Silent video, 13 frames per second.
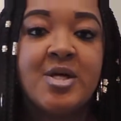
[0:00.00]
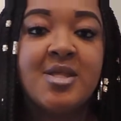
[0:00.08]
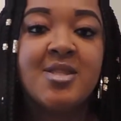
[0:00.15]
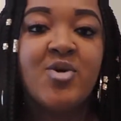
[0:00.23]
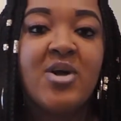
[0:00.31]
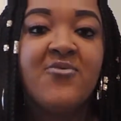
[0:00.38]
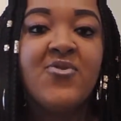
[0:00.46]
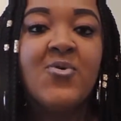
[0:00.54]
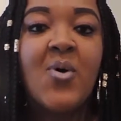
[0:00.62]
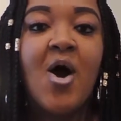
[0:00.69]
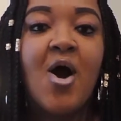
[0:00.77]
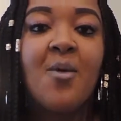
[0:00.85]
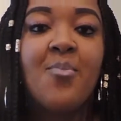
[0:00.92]
So if you
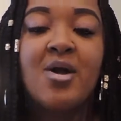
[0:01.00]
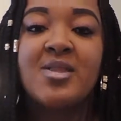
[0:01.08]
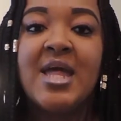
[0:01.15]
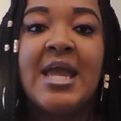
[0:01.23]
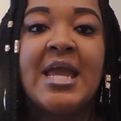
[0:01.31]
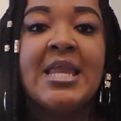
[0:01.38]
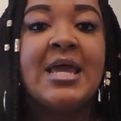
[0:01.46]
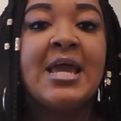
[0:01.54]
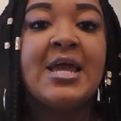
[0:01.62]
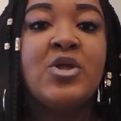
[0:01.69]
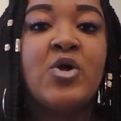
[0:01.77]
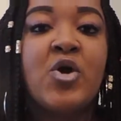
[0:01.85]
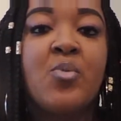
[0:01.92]
are partaking
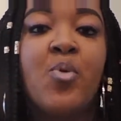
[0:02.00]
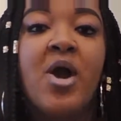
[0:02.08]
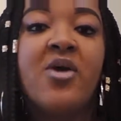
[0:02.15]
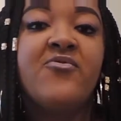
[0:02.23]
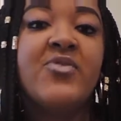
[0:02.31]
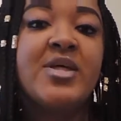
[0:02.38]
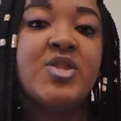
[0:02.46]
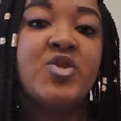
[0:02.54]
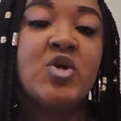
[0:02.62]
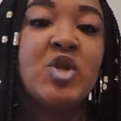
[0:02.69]
in your breakfast,